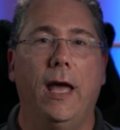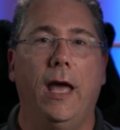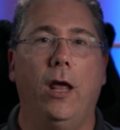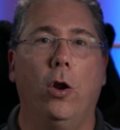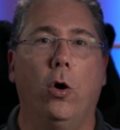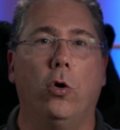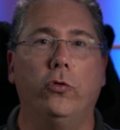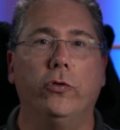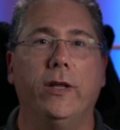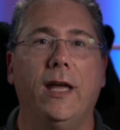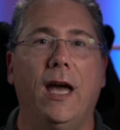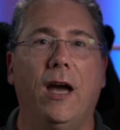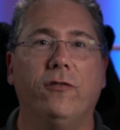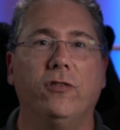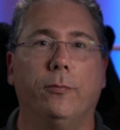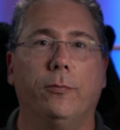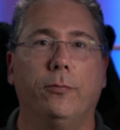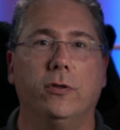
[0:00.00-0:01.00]
and only
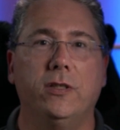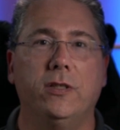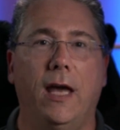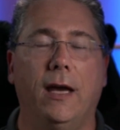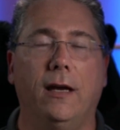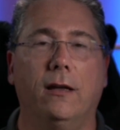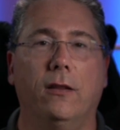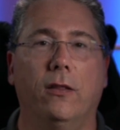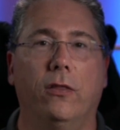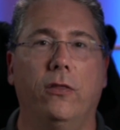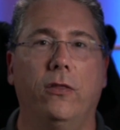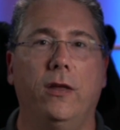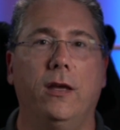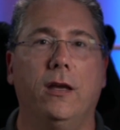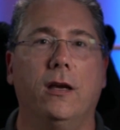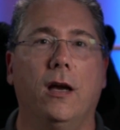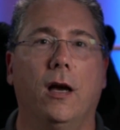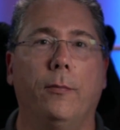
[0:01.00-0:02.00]
have to protect
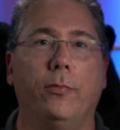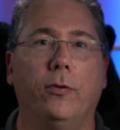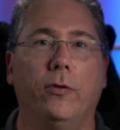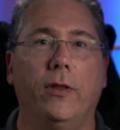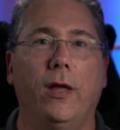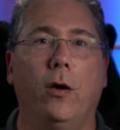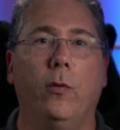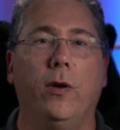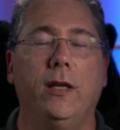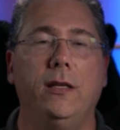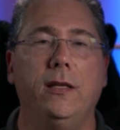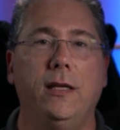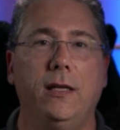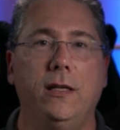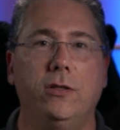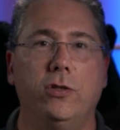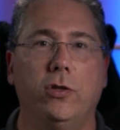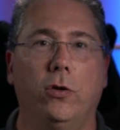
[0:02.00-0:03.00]
the couple that we
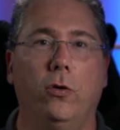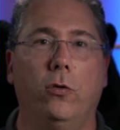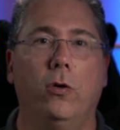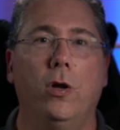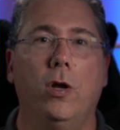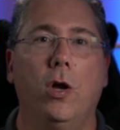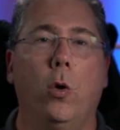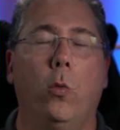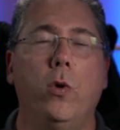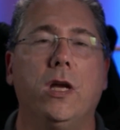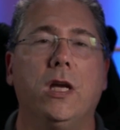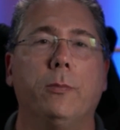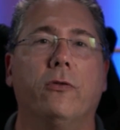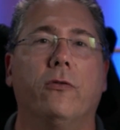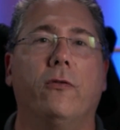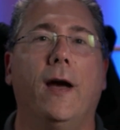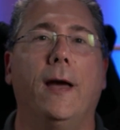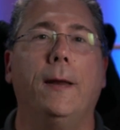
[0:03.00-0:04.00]
need to, we can
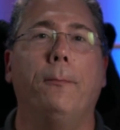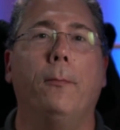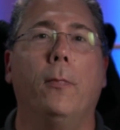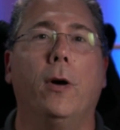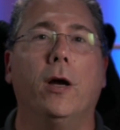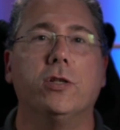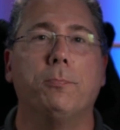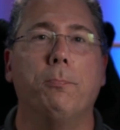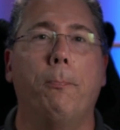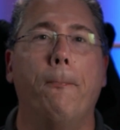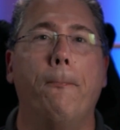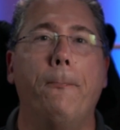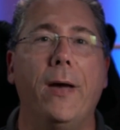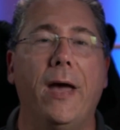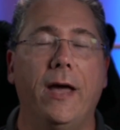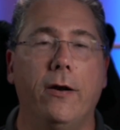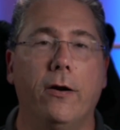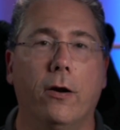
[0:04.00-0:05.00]
provide much
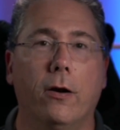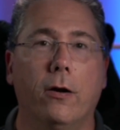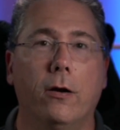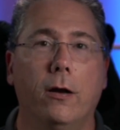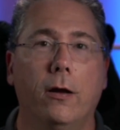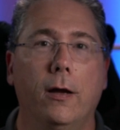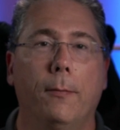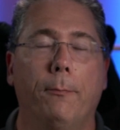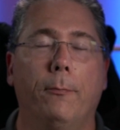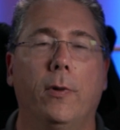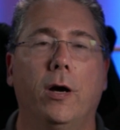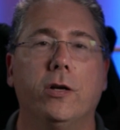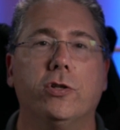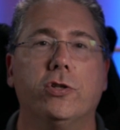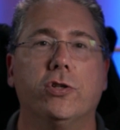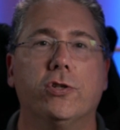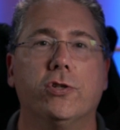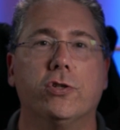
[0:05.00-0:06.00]
better,
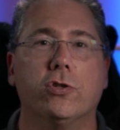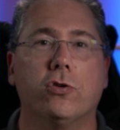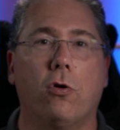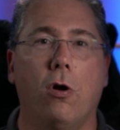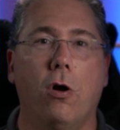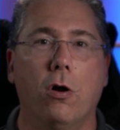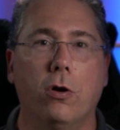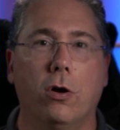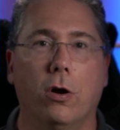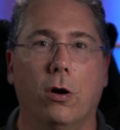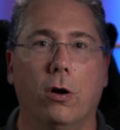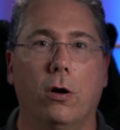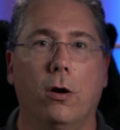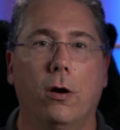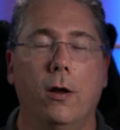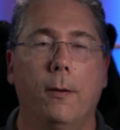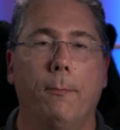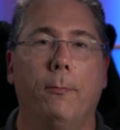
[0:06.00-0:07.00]
much
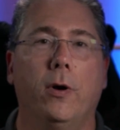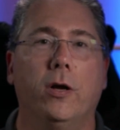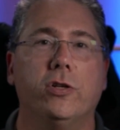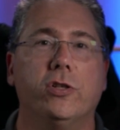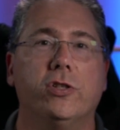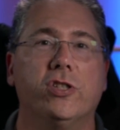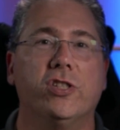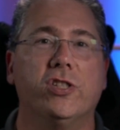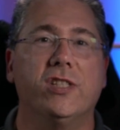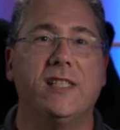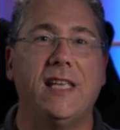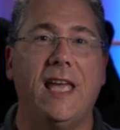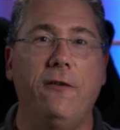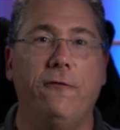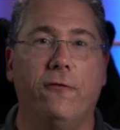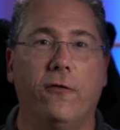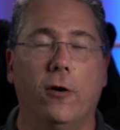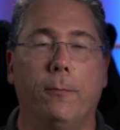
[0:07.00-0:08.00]
stronger, much
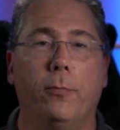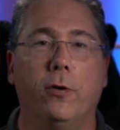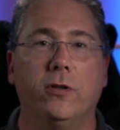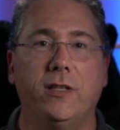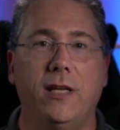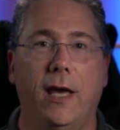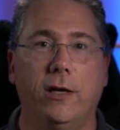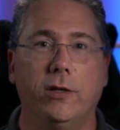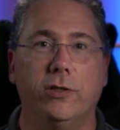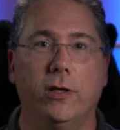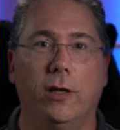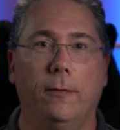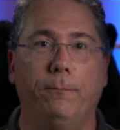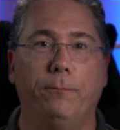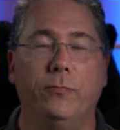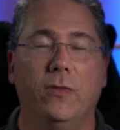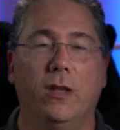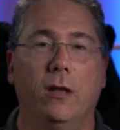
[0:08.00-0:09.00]
safer
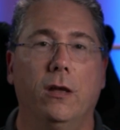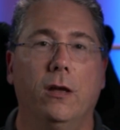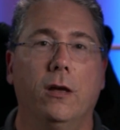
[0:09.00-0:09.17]
protection